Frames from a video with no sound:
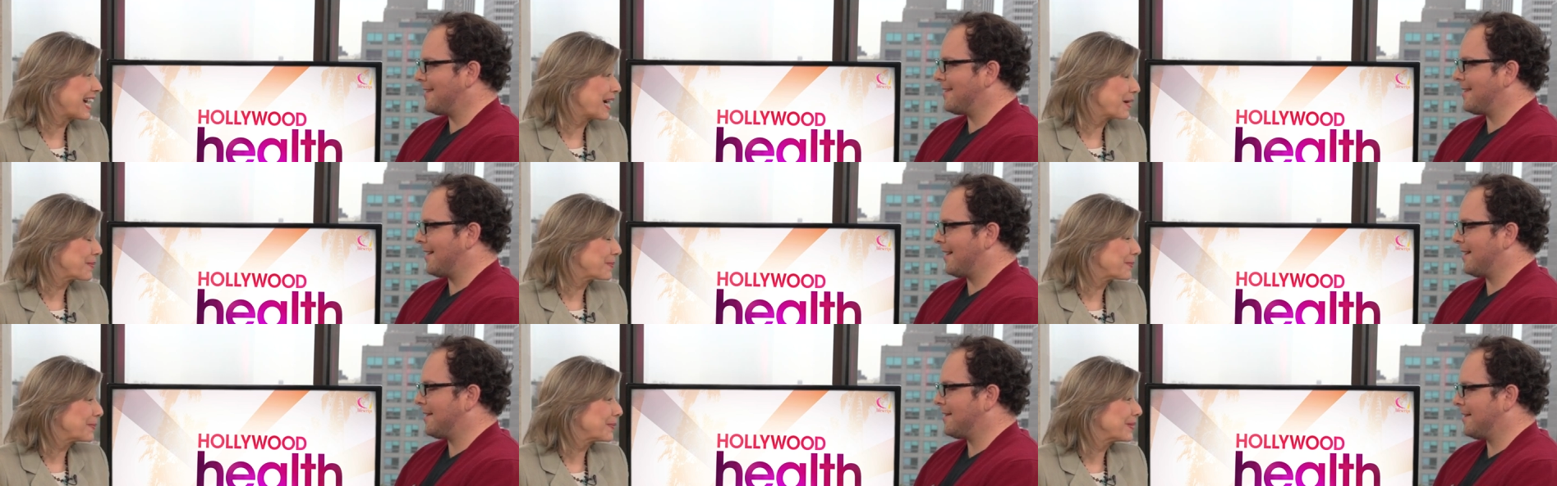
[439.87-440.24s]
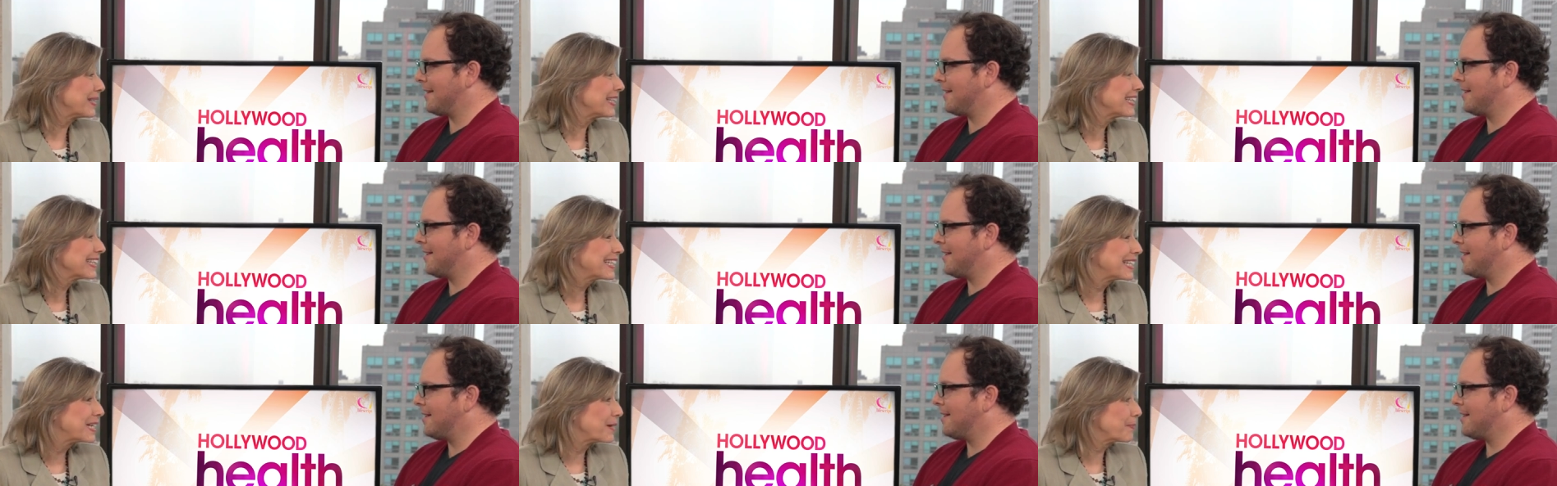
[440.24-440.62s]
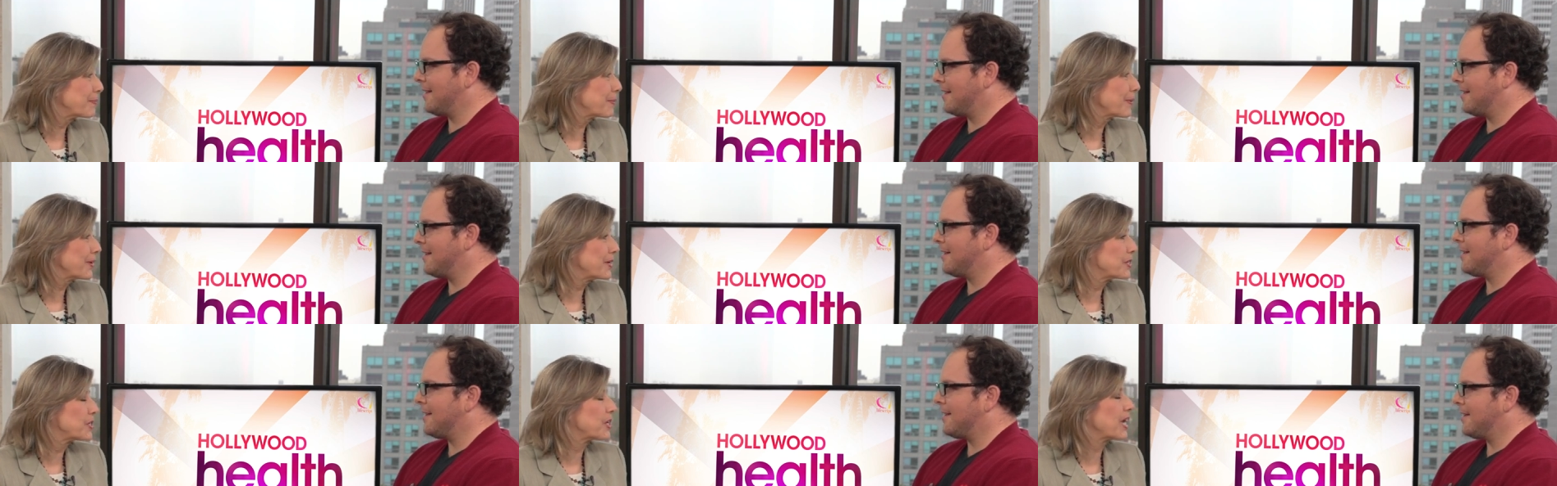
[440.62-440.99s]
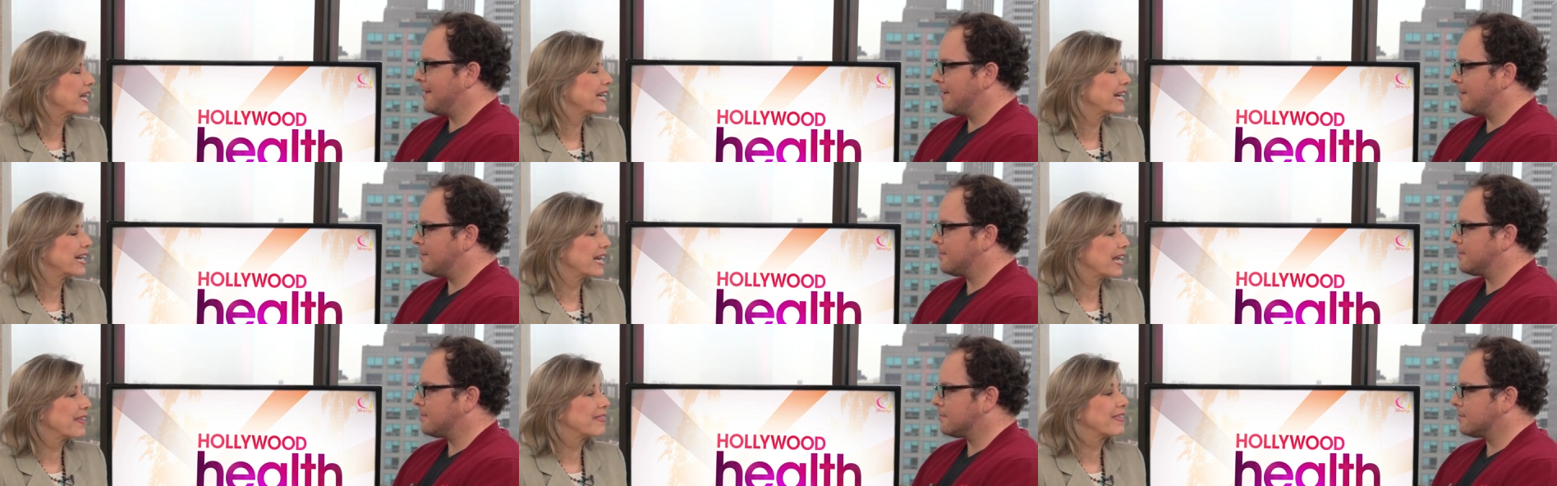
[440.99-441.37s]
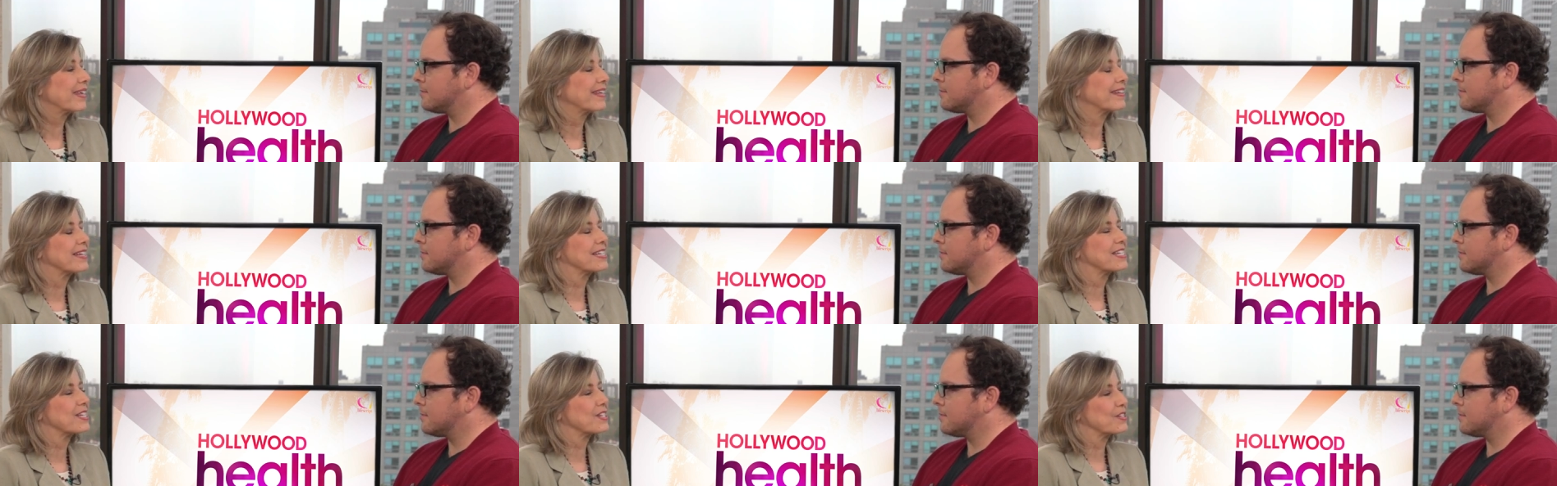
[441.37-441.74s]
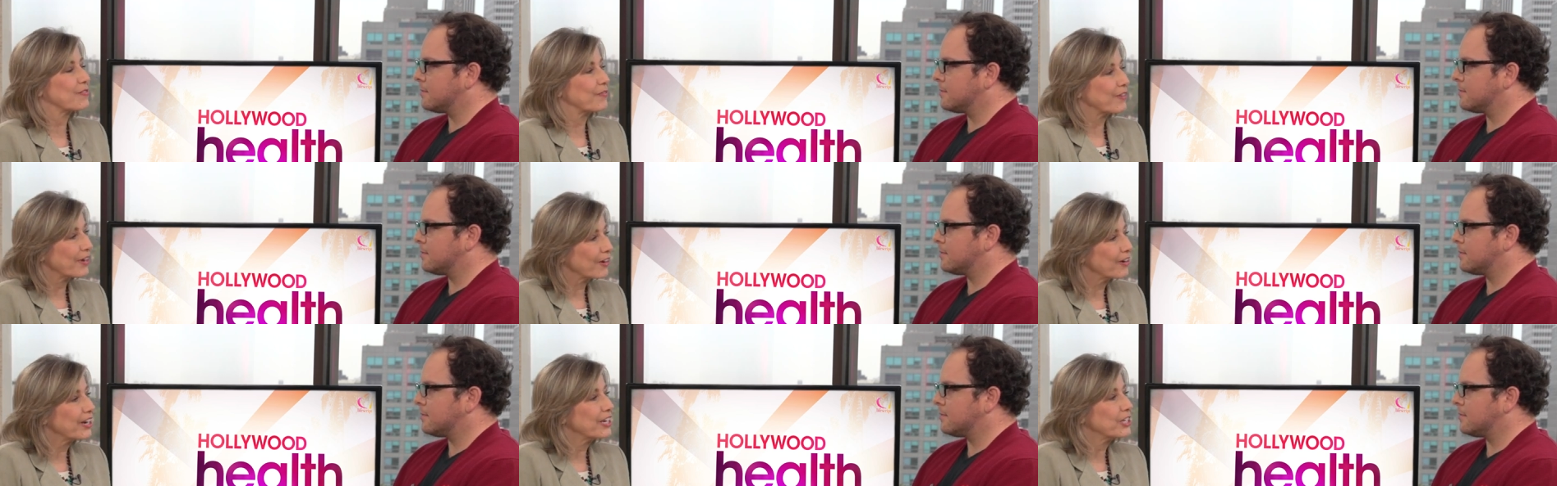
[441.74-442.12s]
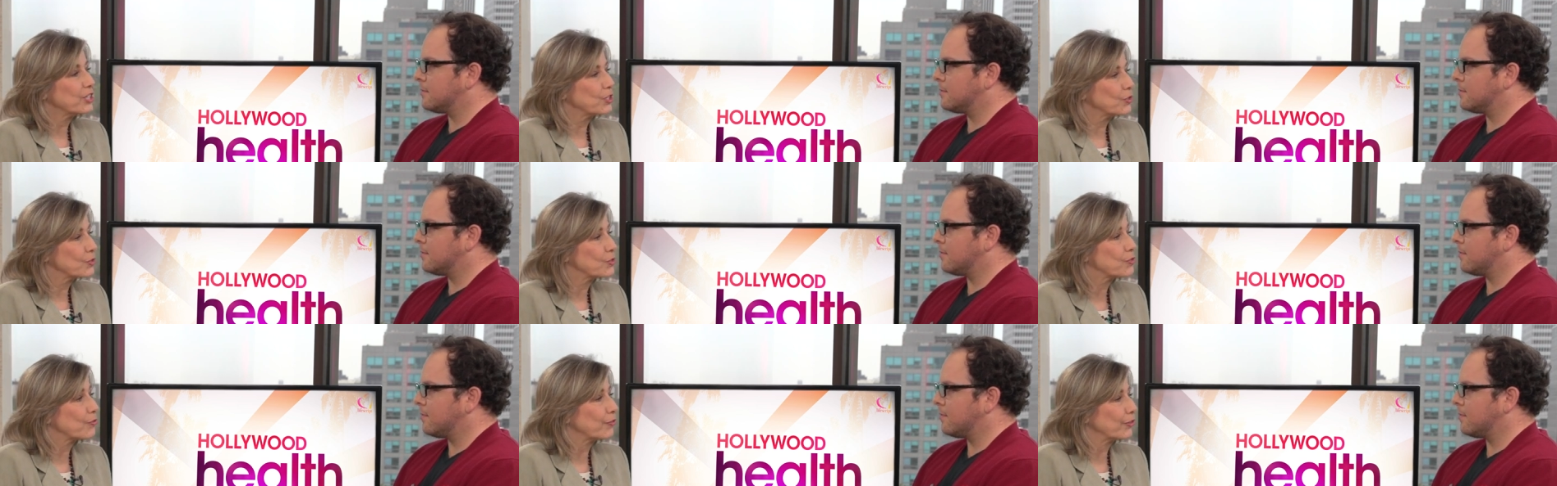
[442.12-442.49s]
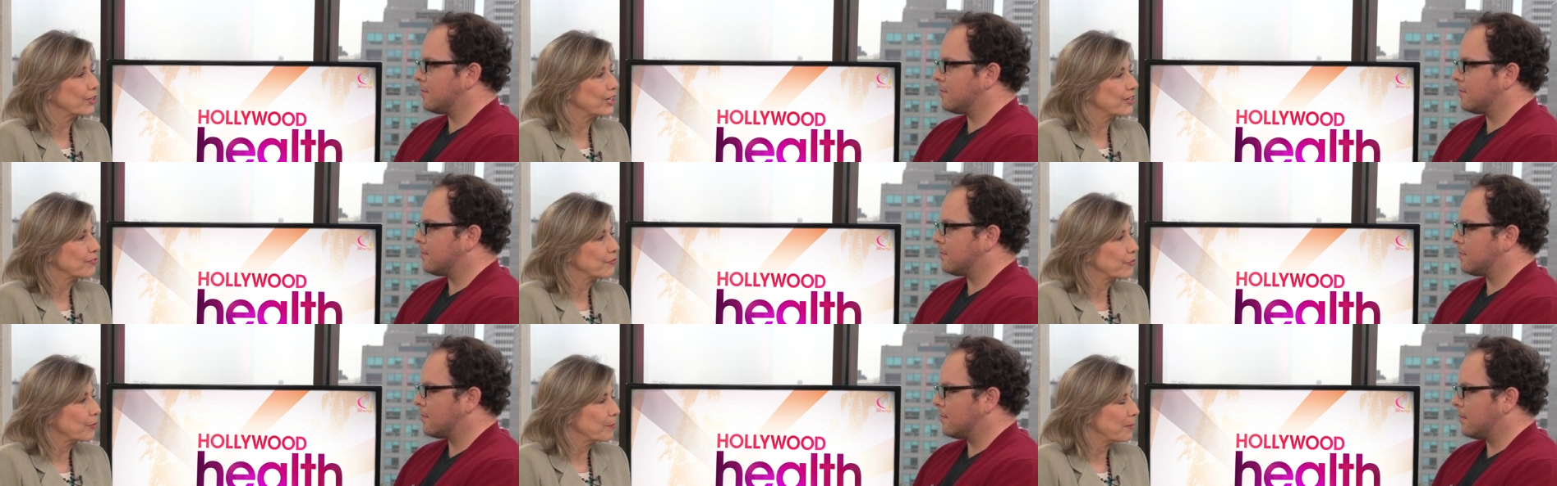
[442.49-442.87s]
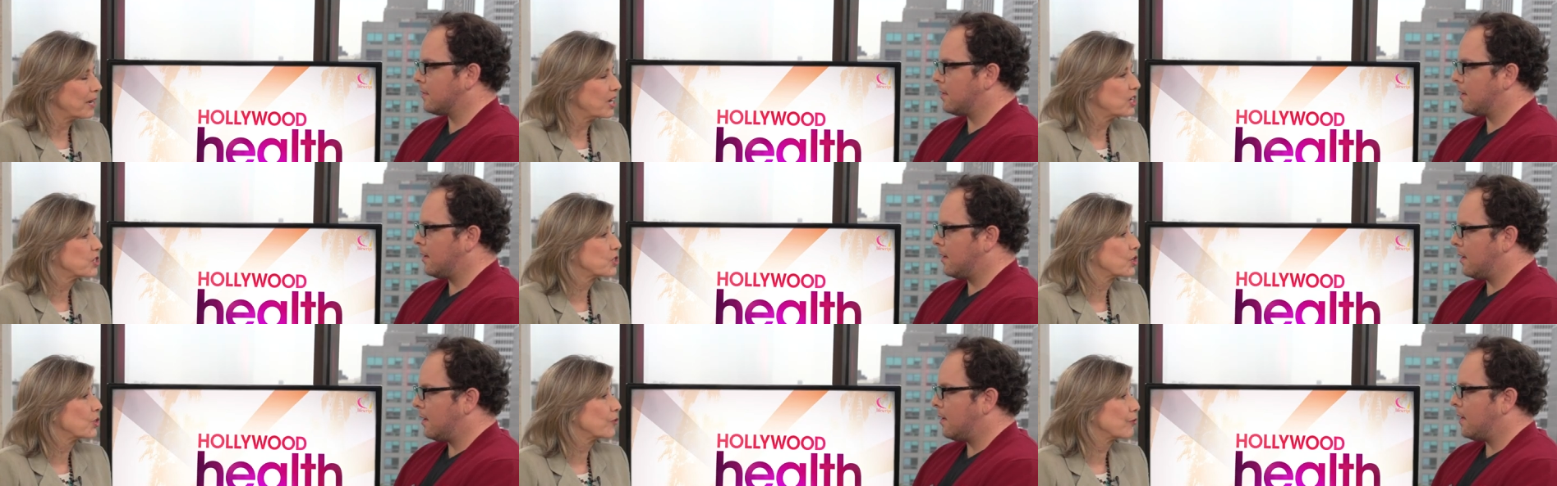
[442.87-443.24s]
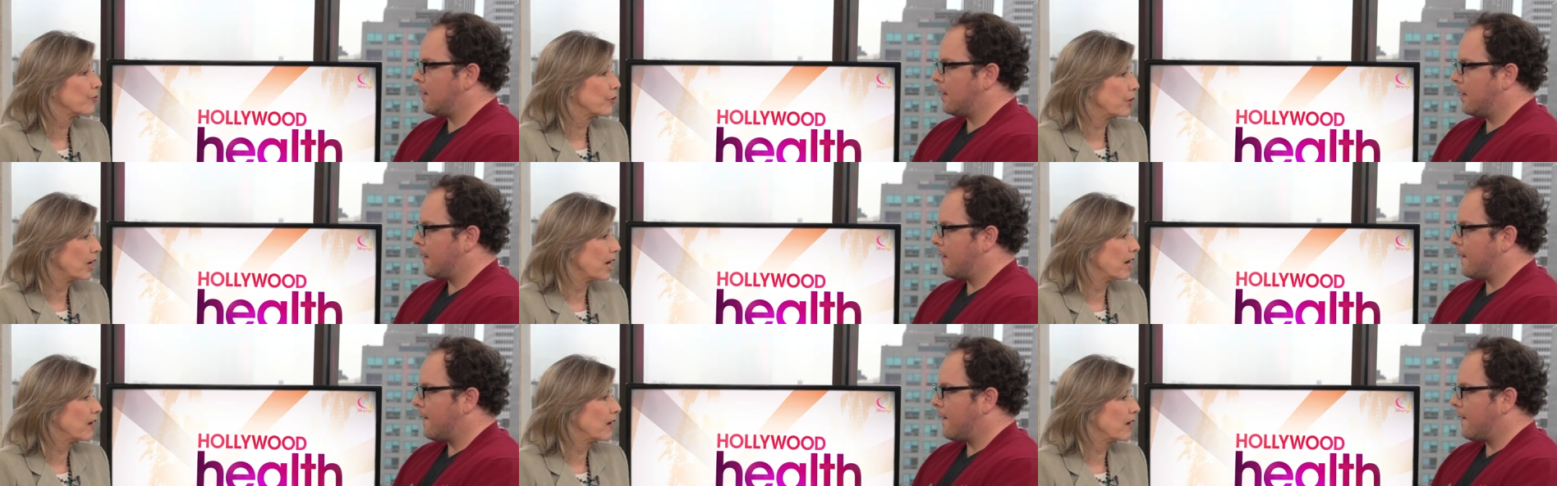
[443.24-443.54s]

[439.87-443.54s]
Speaker 1: I yeah. really appreciate it. I think this is very useful information for